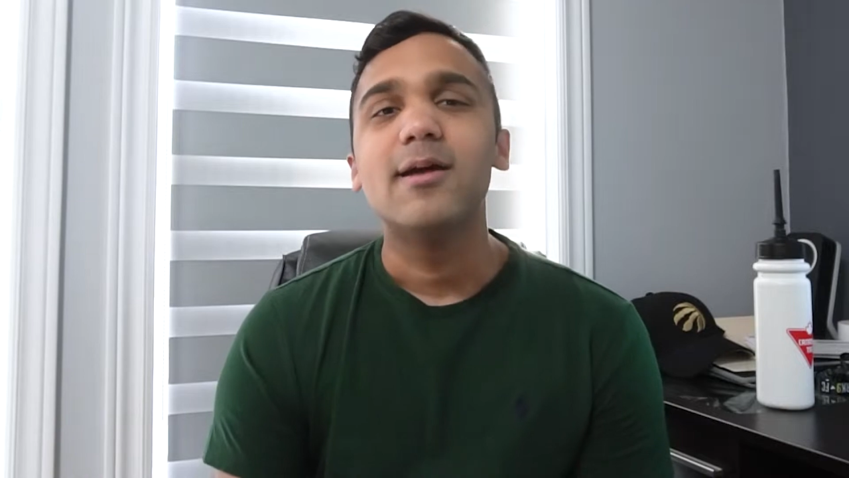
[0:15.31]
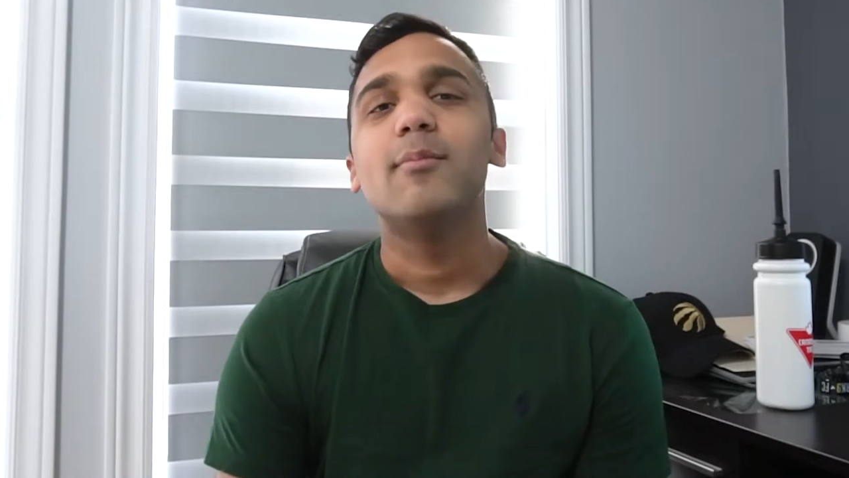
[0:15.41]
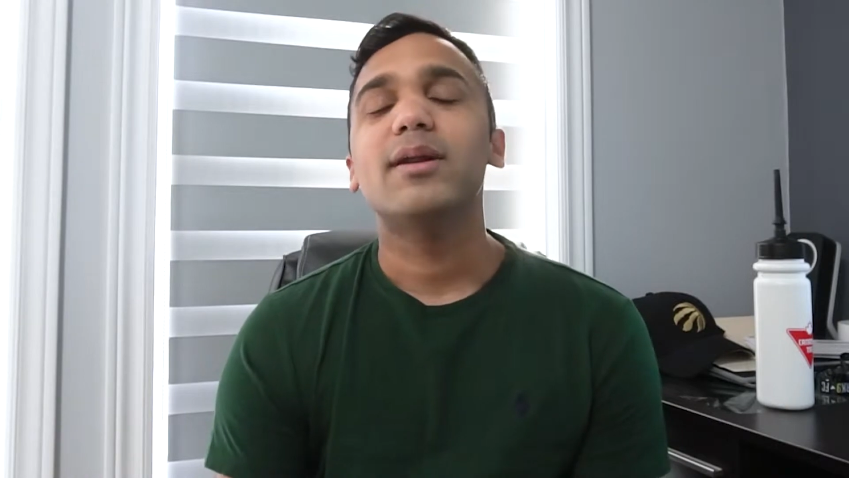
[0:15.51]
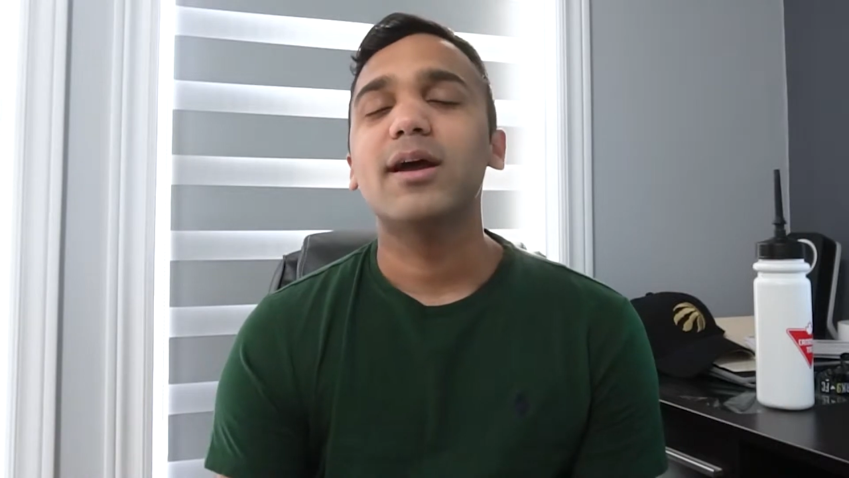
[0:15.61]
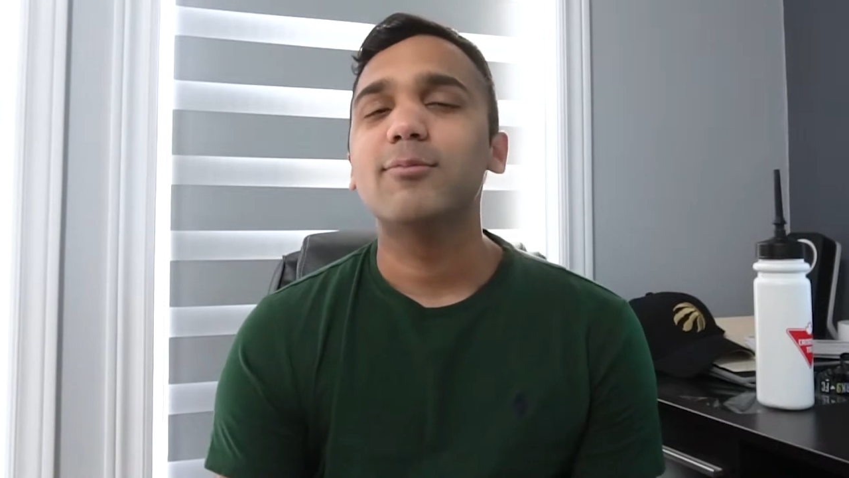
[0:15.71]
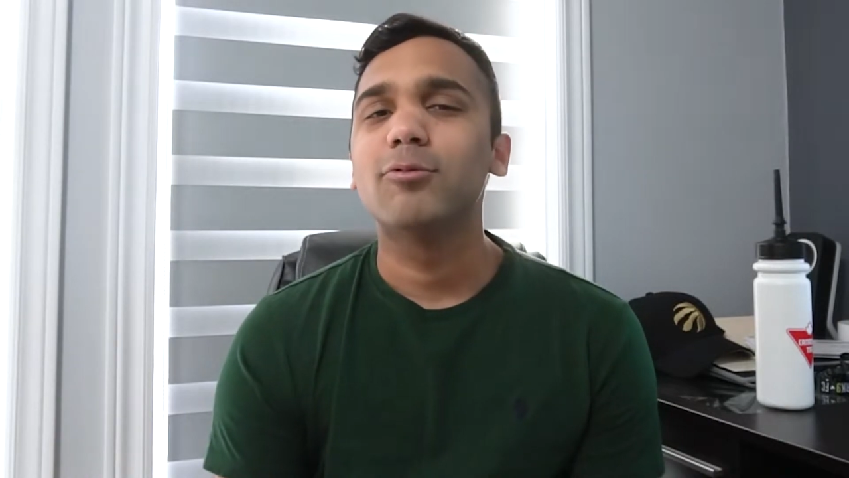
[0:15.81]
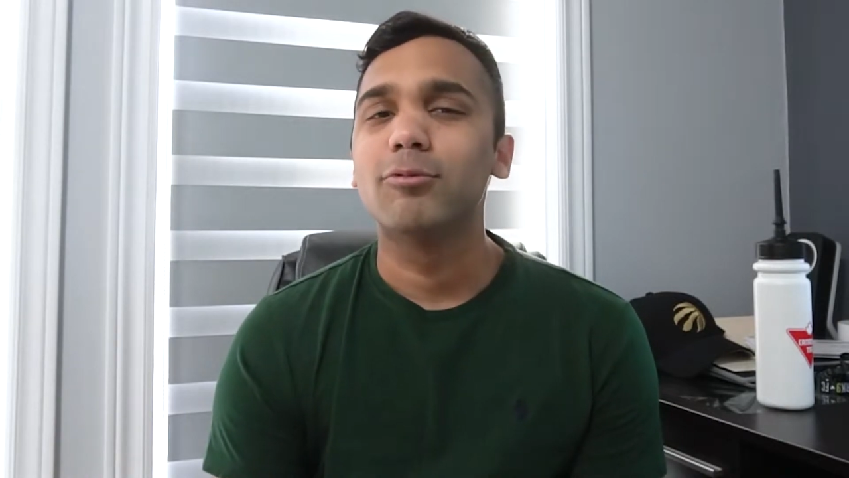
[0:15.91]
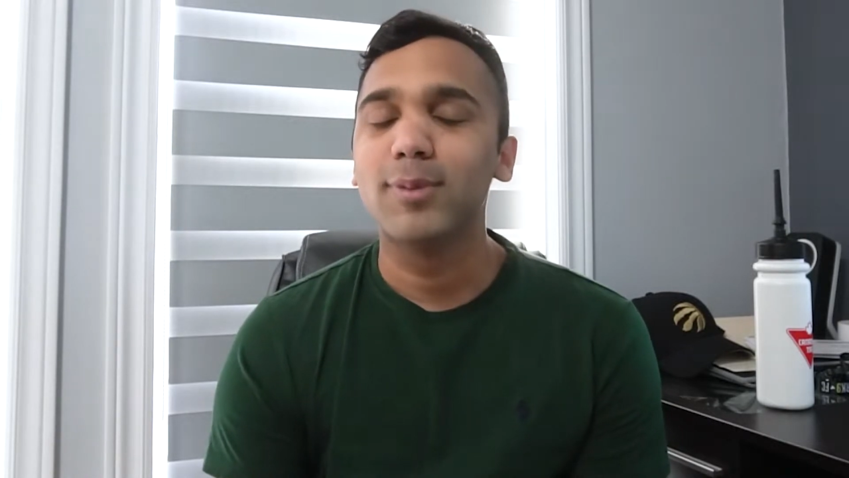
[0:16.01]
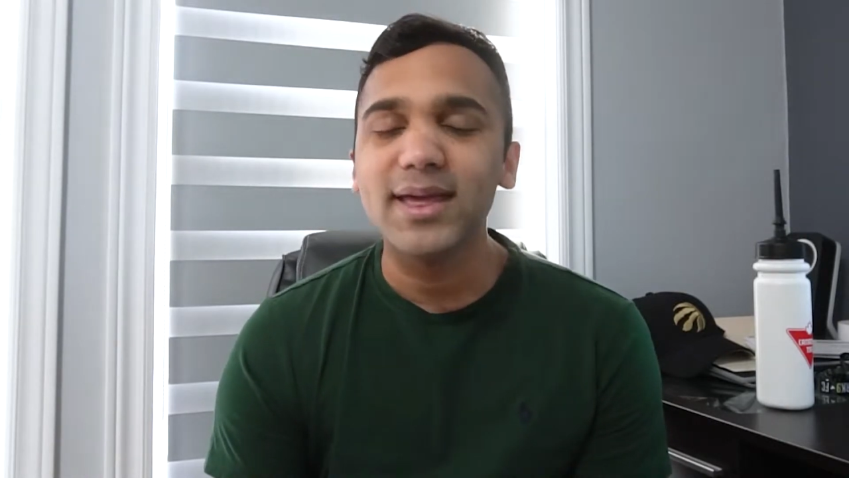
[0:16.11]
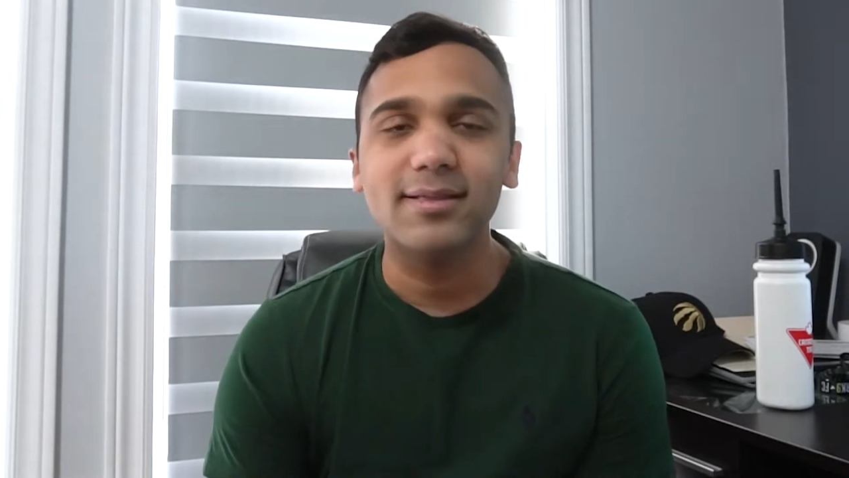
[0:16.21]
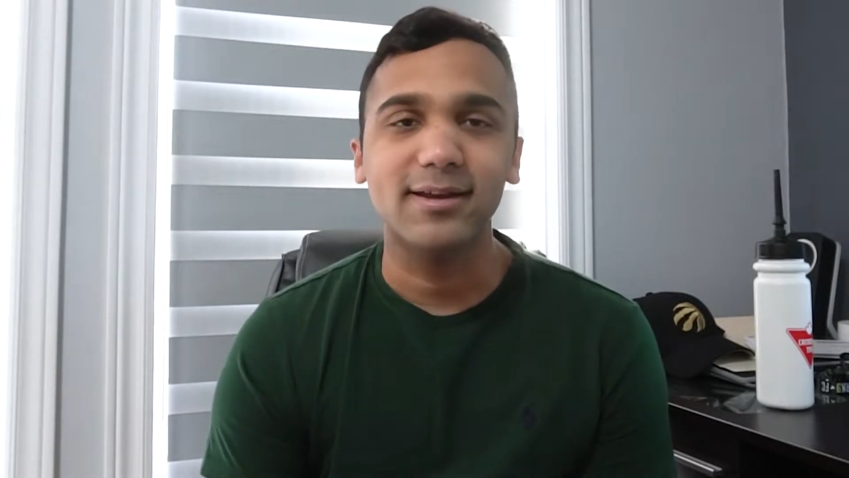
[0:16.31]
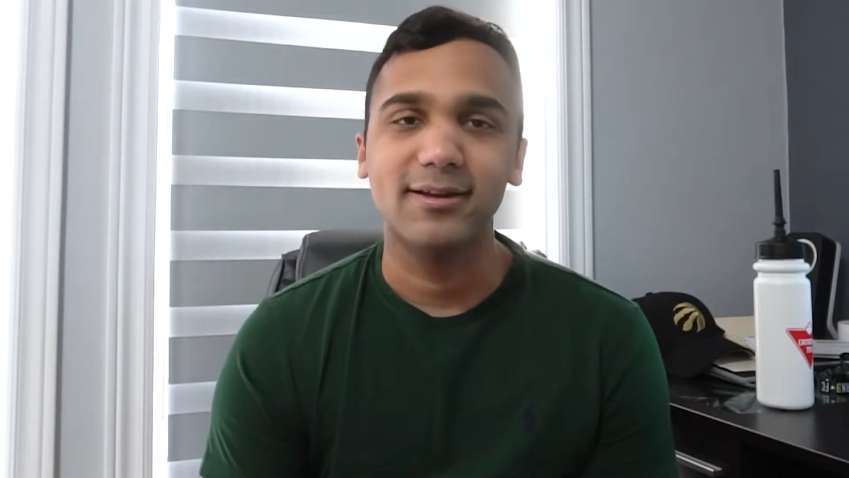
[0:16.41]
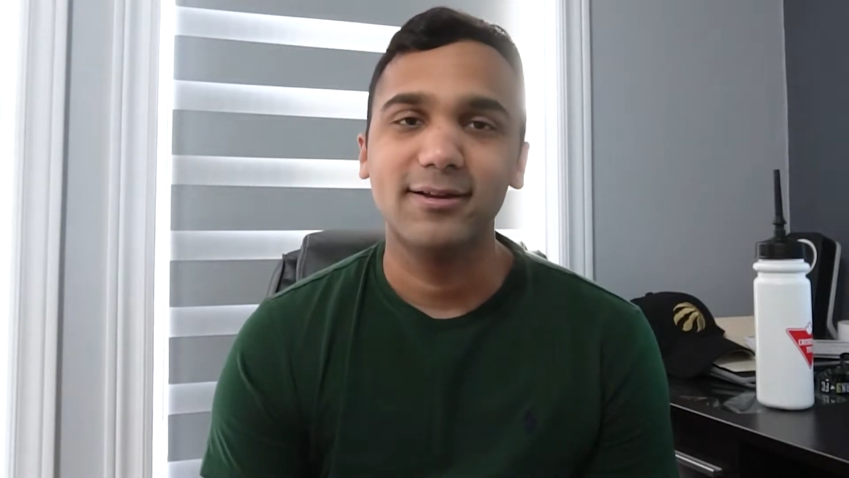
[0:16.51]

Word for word: but I'm really